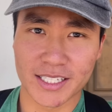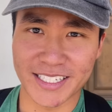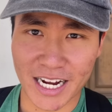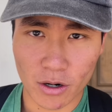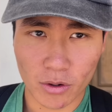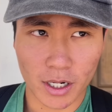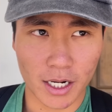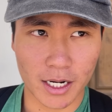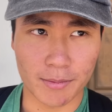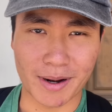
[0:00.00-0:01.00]
Now,
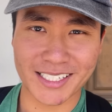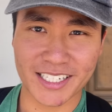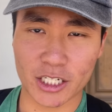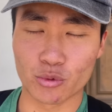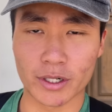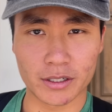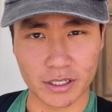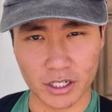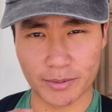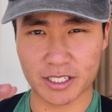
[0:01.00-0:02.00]
uh, my stack dwindled a
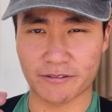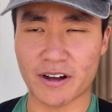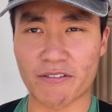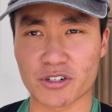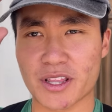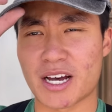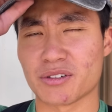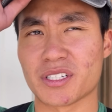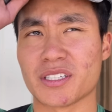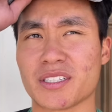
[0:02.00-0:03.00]
little bit to
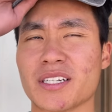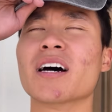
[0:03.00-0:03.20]
500,000.